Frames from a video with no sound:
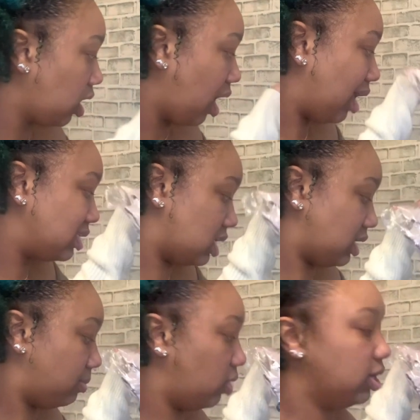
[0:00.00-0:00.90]
And since I'm
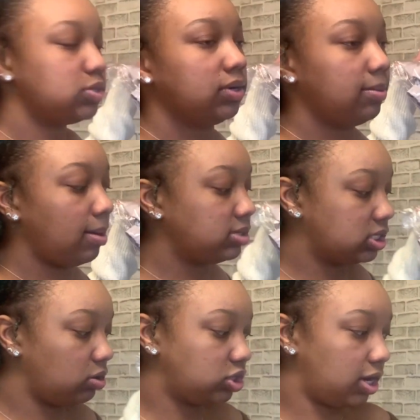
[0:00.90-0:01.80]
holding this one up, I'm just
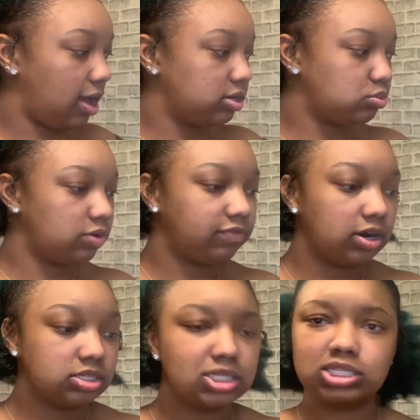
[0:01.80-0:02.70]
gonna show y'all this one
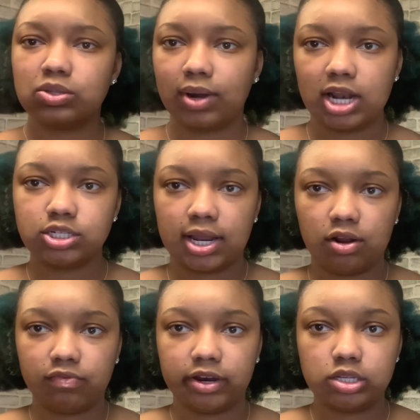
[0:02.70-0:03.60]
first. This is the one I tried on
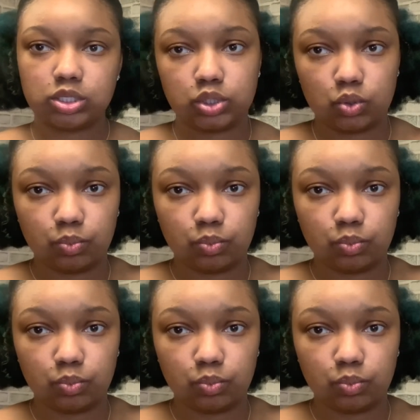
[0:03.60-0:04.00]
first too.